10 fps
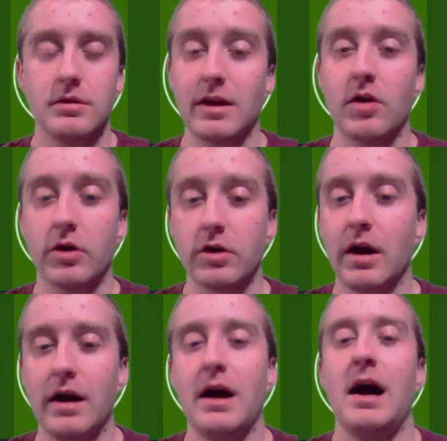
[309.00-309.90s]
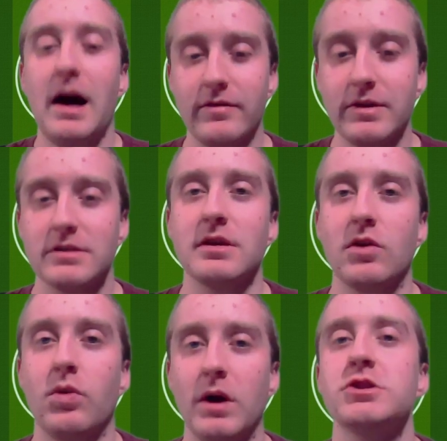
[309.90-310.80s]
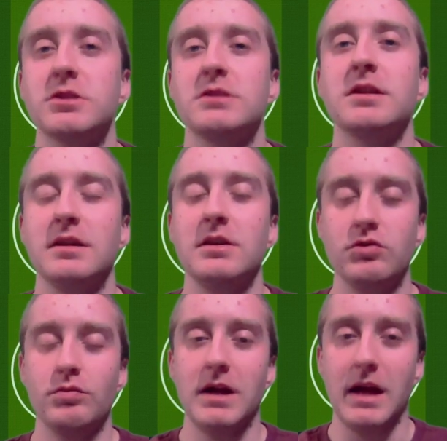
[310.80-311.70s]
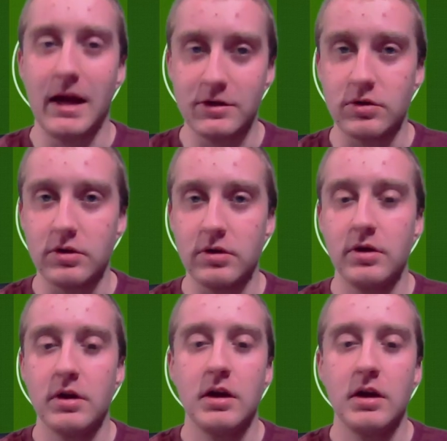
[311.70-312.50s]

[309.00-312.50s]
There are obviously questions that need to be answered